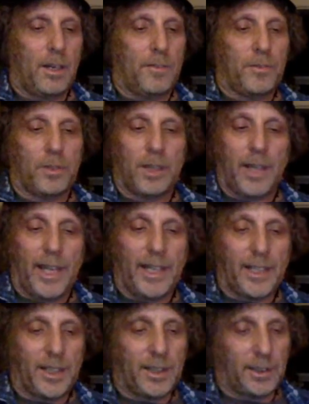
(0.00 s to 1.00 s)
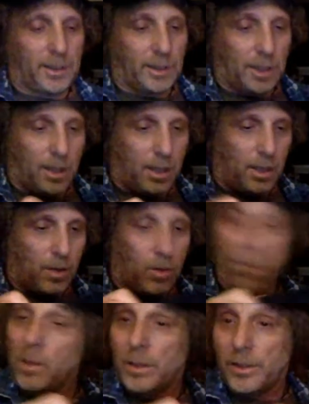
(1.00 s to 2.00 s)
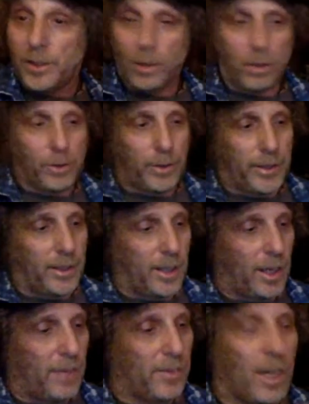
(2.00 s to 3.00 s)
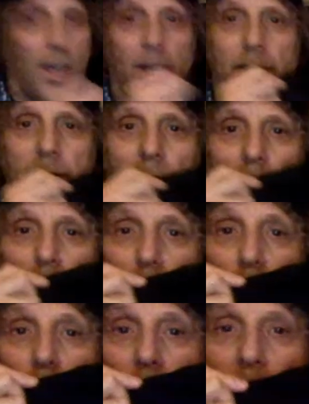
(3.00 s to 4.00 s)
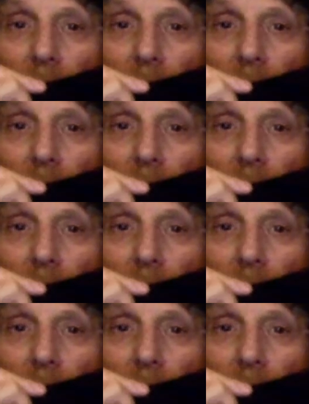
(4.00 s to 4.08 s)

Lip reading: for the ladies or the children, I've got 2